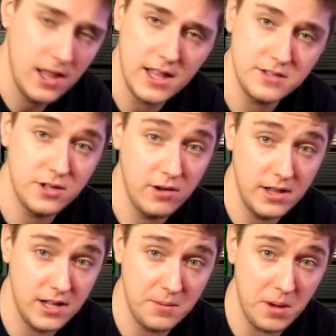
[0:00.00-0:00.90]
That's the
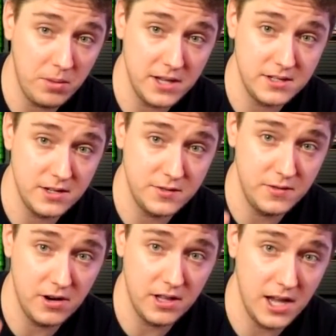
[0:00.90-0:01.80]
great thing about PlayStation
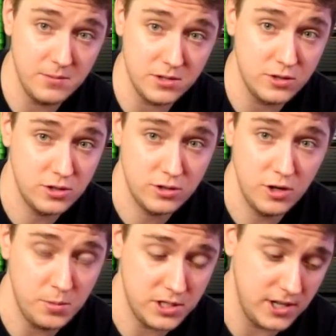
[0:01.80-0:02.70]
VR. The games are
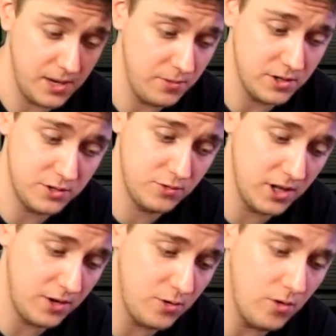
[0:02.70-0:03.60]
stupid cheap, which is
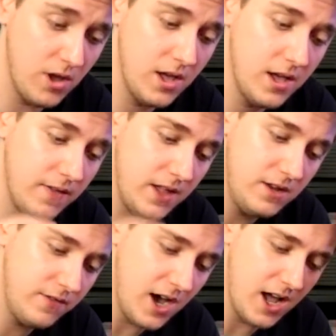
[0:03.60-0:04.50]
really cool. Then
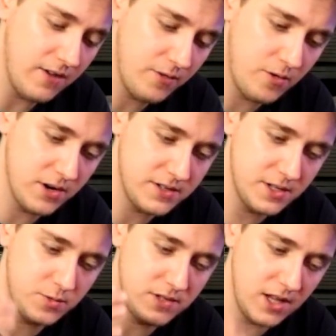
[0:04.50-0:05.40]
you've got, of course,
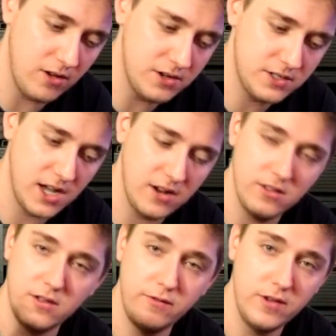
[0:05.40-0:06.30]
this was a launch title.
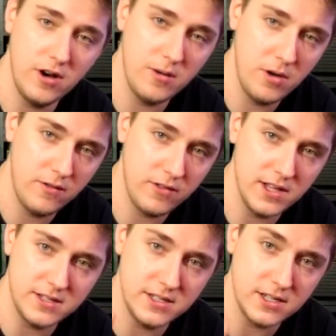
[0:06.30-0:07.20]
The VR mode for
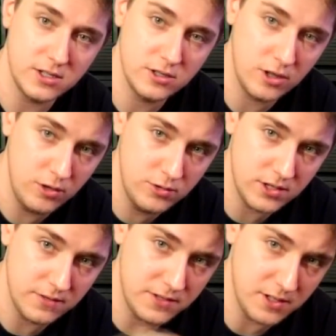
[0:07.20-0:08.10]
this is
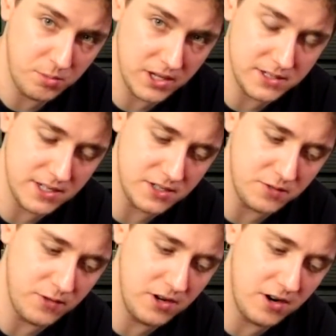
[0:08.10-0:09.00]
exclusive to the
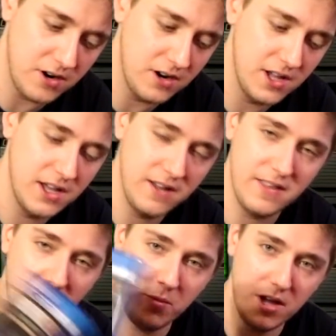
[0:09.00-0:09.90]
PlayStation VR,
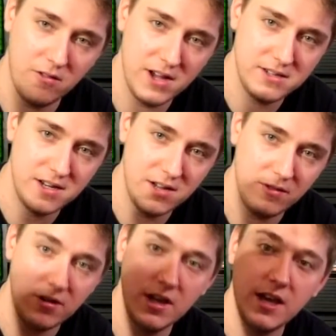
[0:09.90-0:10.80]
that being Resident
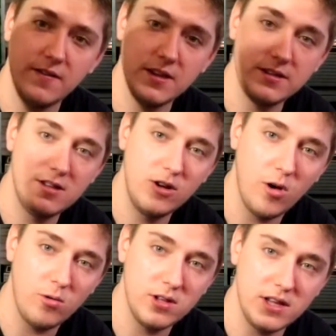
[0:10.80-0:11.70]
Evil. This is the
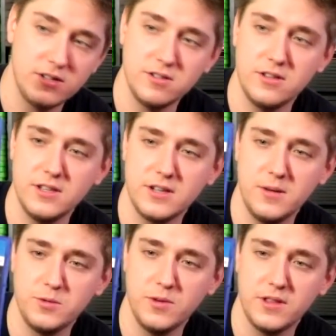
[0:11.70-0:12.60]
Gold Edition, so this
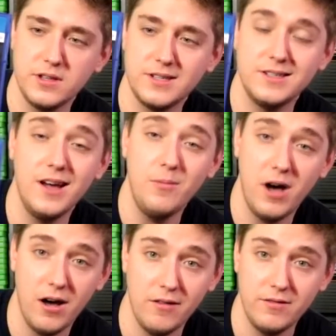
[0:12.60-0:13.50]
comes with some
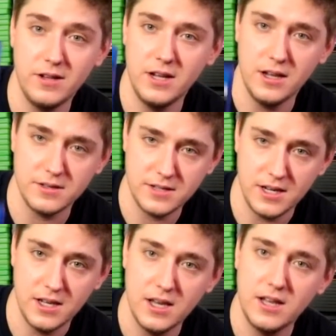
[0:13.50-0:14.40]
of the
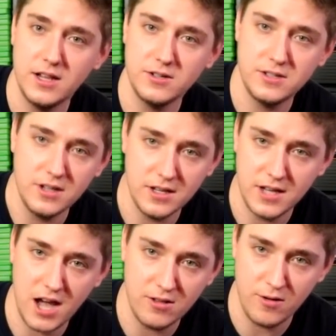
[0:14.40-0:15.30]
DLC. There's still a
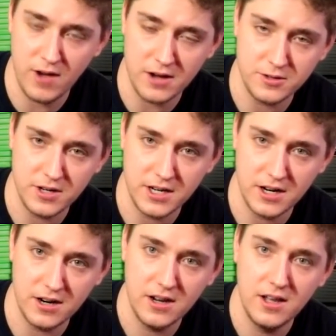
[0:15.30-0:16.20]
download voucher in
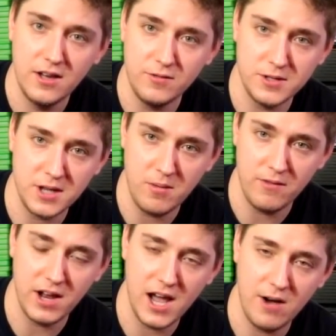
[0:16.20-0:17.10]
here for some
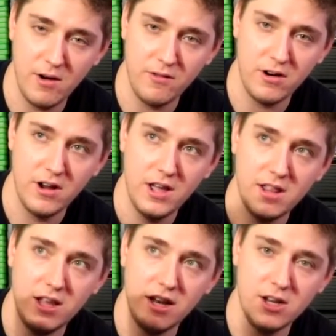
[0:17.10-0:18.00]
of it. However,
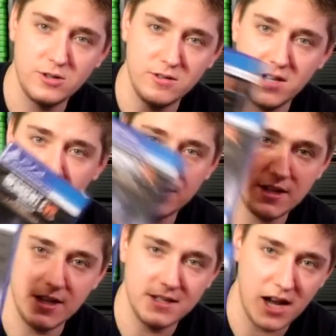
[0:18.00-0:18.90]
the initial
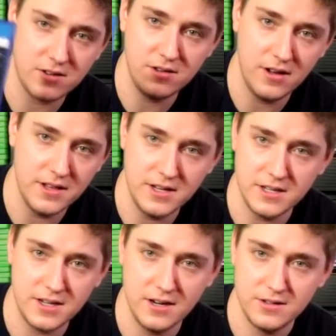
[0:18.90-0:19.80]
DLC is actually on the
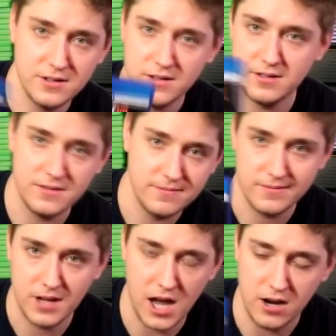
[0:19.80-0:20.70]
disc here, so it's
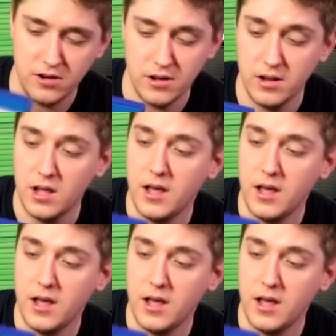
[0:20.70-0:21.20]
kind of good.